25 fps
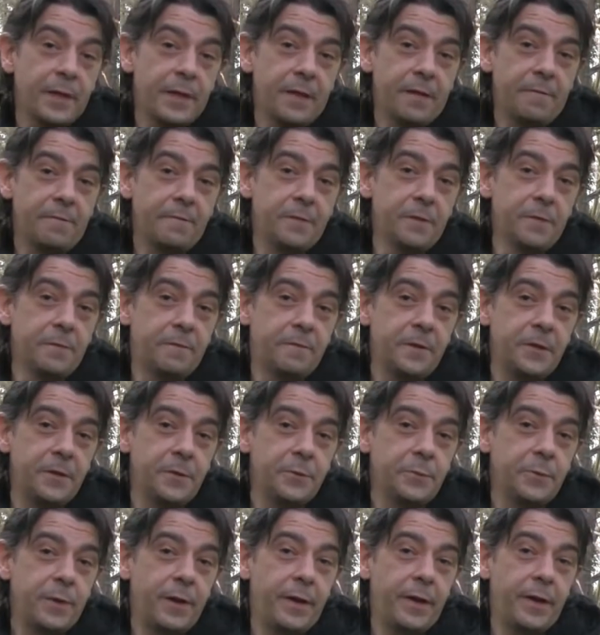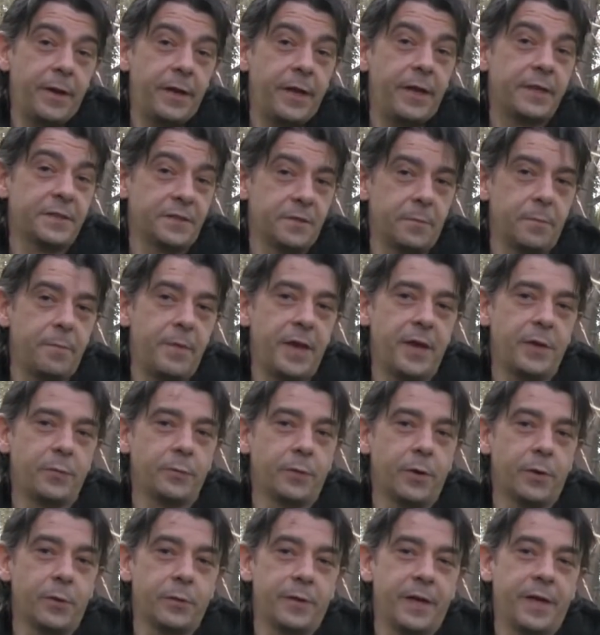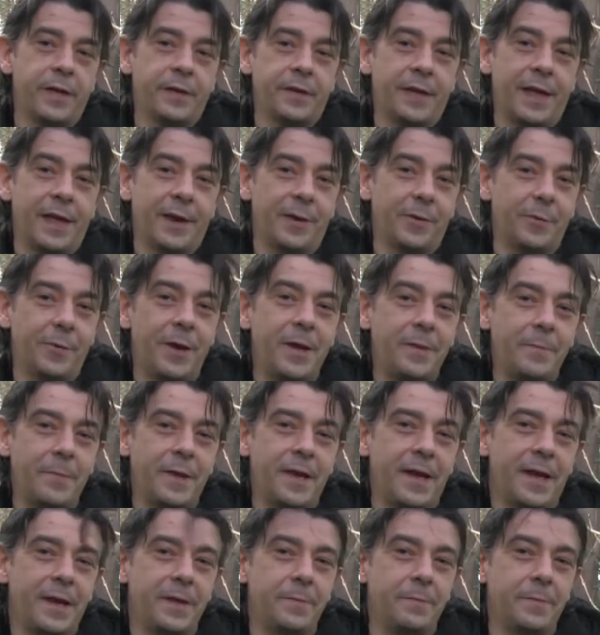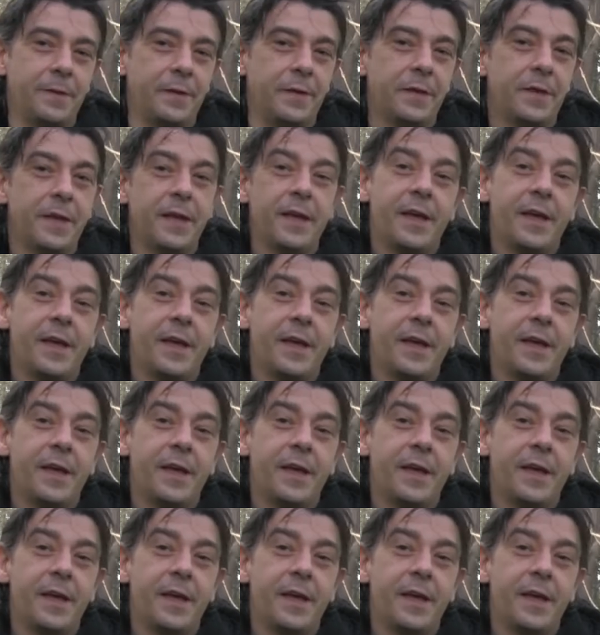A few feet away is the main road, and right behind me